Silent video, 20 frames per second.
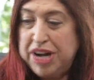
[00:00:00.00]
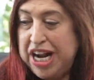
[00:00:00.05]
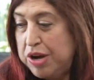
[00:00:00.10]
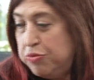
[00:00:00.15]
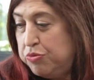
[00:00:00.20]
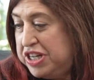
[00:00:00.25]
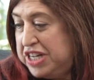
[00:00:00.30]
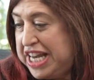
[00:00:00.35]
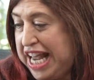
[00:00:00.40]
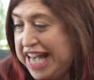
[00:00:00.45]
but
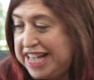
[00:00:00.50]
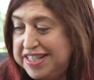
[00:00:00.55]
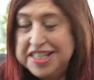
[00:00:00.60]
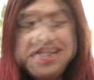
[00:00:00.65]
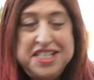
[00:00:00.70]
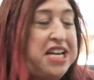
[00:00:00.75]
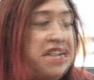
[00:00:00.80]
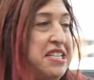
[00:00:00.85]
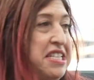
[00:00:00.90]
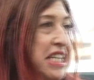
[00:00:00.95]
I wouldn't
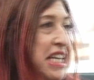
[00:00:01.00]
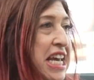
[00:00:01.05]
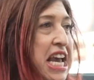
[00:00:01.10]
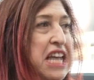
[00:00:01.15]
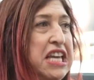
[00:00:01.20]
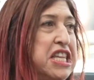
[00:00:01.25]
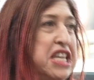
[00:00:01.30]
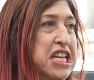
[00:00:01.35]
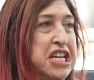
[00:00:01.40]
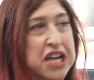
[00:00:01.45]
hesitate to
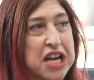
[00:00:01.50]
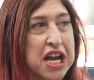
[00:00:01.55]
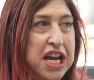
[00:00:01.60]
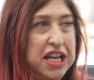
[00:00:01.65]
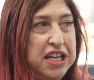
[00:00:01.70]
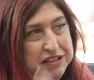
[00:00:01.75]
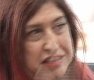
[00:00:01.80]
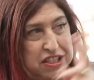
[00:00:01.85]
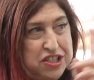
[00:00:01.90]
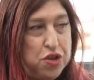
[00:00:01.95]
kick the
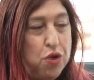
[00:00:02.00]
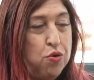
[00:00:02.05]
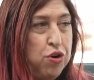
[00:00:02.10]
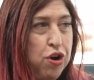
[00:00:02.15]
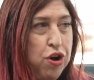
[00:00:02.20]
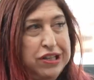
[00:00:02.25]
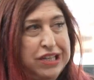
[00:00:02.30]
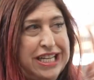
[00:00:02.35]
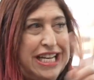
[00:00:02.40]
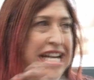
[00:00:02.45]

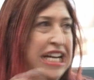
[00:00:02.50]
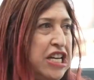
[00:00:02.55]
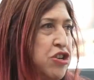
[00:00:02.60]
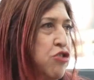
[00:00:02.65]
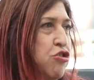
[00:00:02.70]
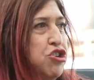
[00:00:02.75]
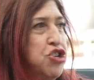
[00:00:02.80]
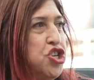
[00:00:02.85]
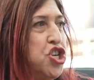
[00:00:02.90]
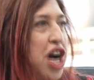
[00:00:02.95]
so-called
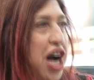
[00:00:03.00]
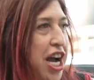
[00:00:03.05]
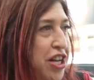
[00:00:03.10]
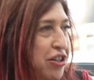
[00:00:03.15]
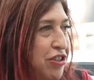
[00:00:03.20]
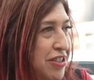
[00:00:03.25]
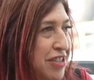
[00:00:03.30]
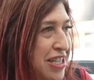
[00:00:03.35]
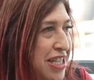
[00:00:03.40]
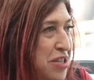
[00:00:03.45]
inner
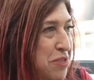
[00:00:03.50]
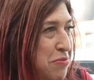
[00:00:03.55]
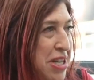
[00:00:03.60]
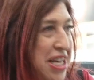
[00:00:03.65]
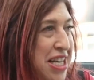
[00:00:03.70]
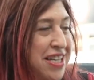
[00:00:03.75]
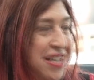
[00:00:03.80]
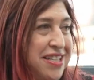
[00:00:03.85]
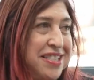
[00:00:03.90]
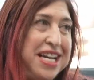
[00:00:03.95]
child in
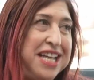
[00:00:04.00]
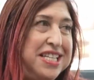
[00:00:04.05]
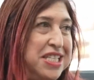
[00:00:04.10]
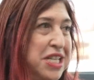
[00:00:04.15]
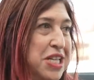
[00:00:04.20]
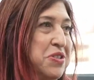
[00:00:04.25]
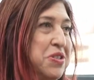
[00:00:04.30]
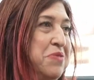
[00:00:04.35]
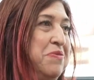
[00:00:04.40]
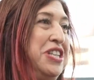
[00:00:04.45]
me because I
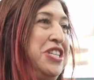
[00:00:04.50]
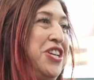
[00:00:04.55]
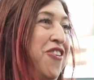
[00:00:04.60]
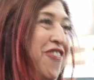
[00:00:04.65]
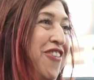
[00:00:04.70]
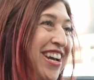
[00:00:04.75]
seem to be